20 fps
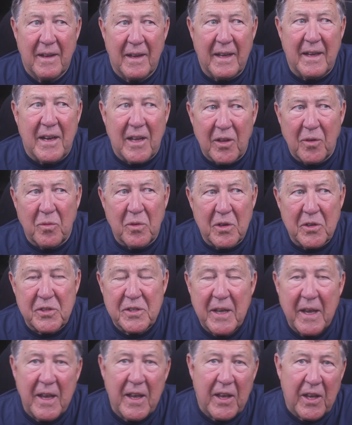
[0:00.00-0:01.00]
In other
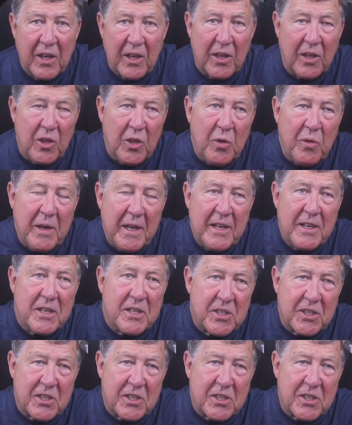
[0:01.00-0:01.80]
words, you need to